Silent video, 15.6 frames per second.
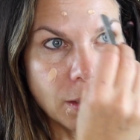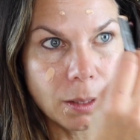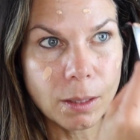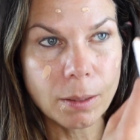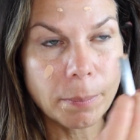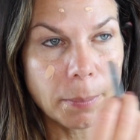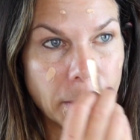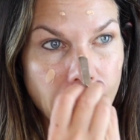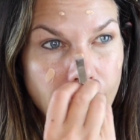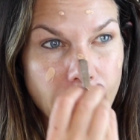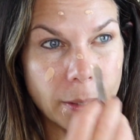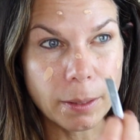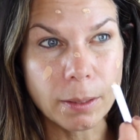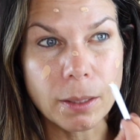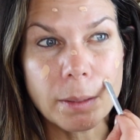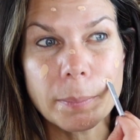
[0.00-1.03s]
A little bit
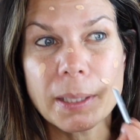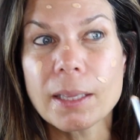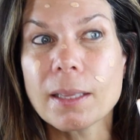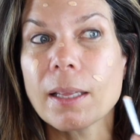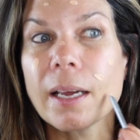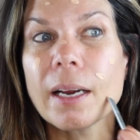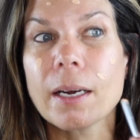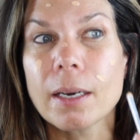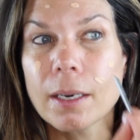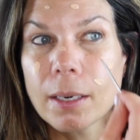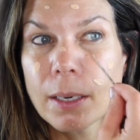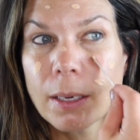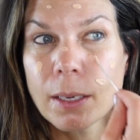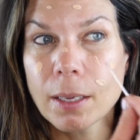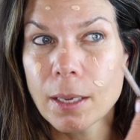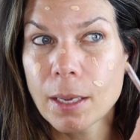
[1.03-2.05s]
here, a little bit there.
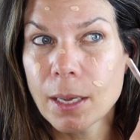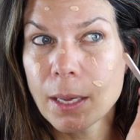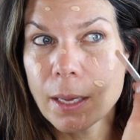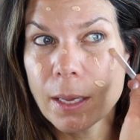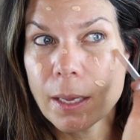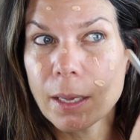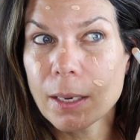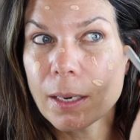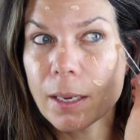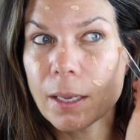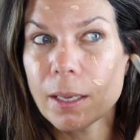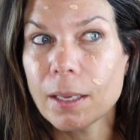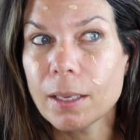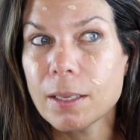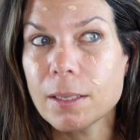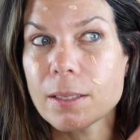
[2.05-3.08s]
It
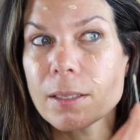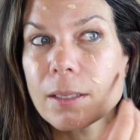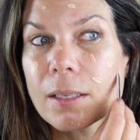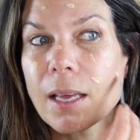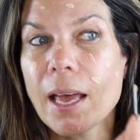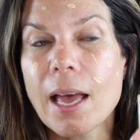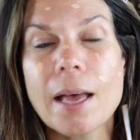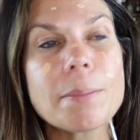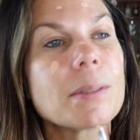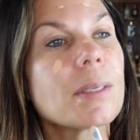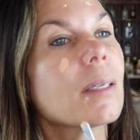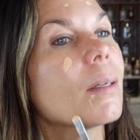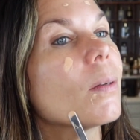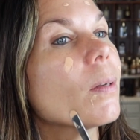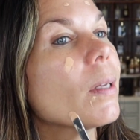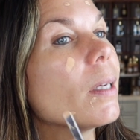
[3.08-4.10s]
is
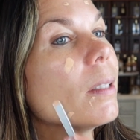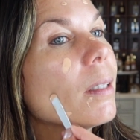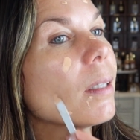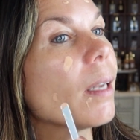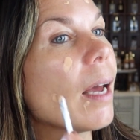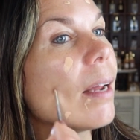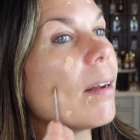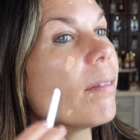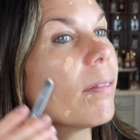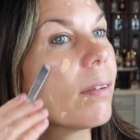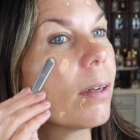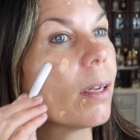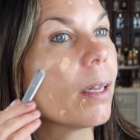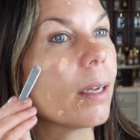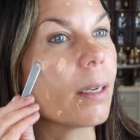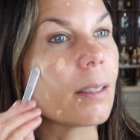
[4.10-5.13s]
absolutely
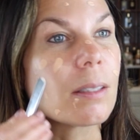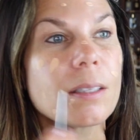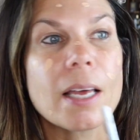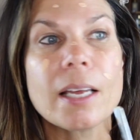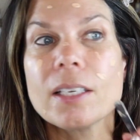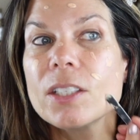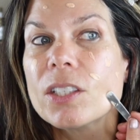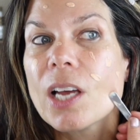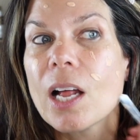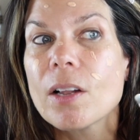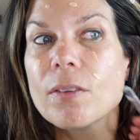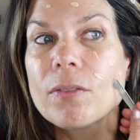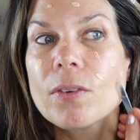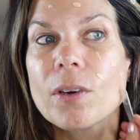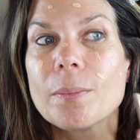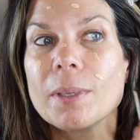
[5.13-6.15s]
delightful. It is that gel
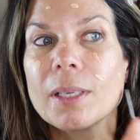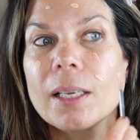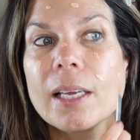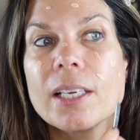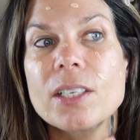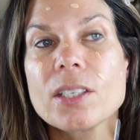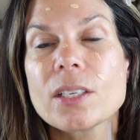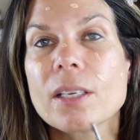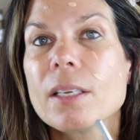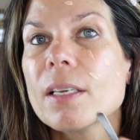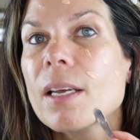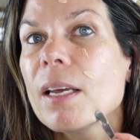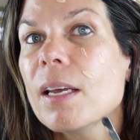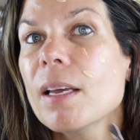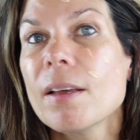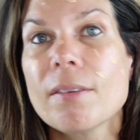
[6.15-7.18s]
formulation,
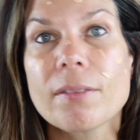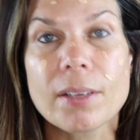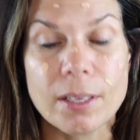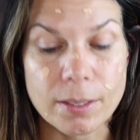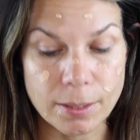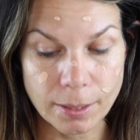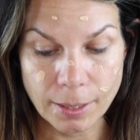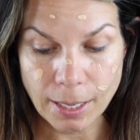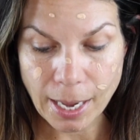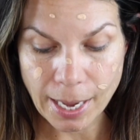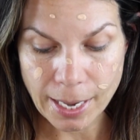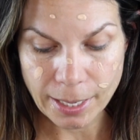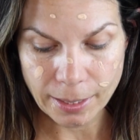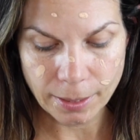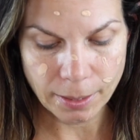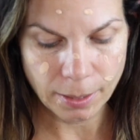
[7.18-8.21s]
feels
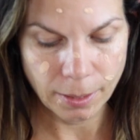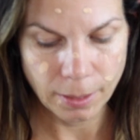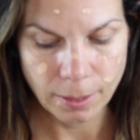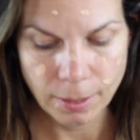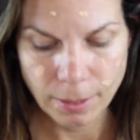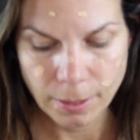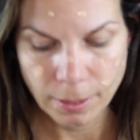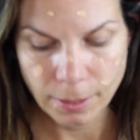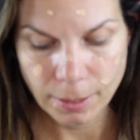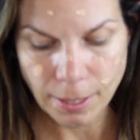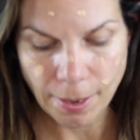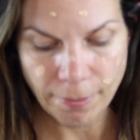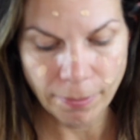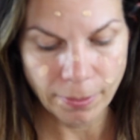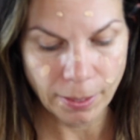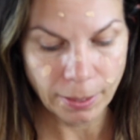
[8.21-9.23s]
light.
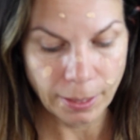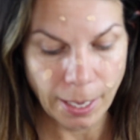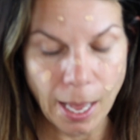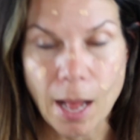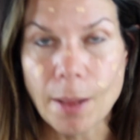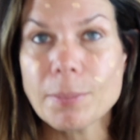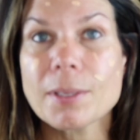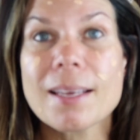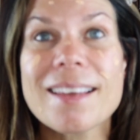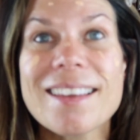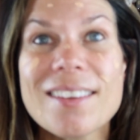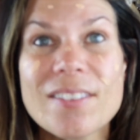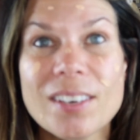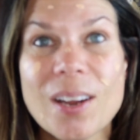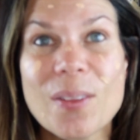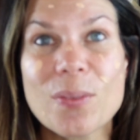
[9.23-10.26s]
Definitely helps
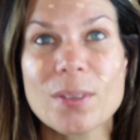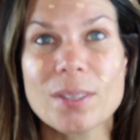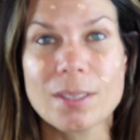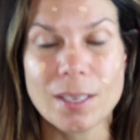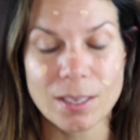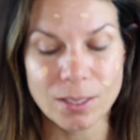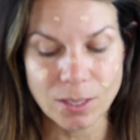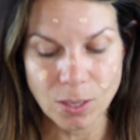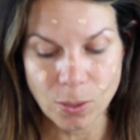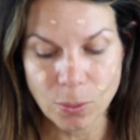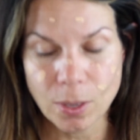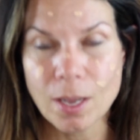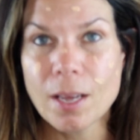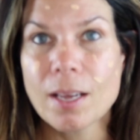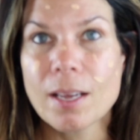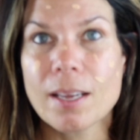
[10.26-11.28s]
even out the skin tone,
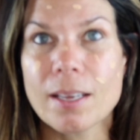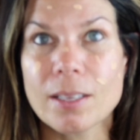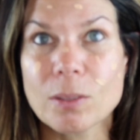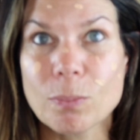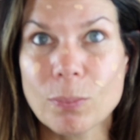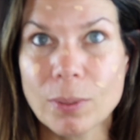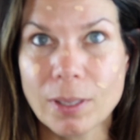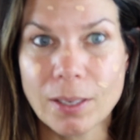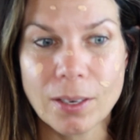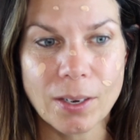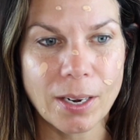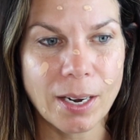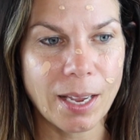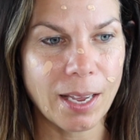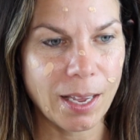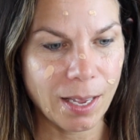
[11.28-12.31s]
is
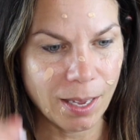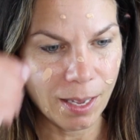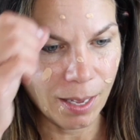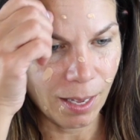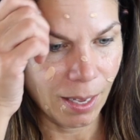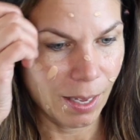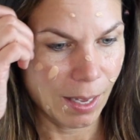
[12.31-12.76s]
blurring.